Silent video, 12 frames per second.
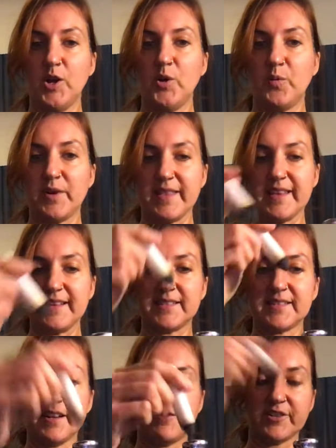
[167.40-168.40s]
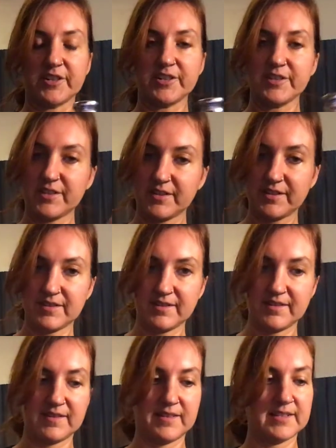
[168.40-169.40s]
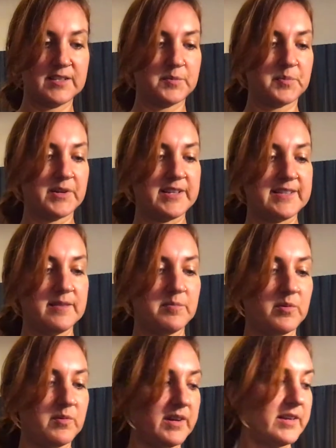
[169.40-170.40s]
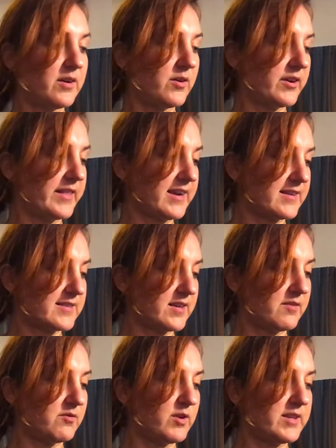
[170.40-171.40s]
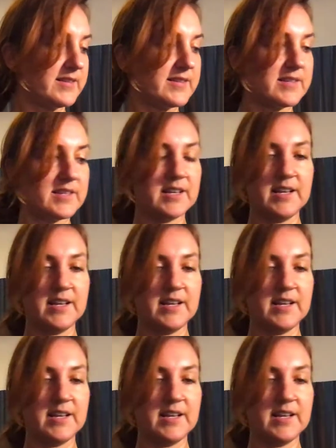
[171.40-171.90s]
one of these snuffers. This is a pretty simple one, or they also have ones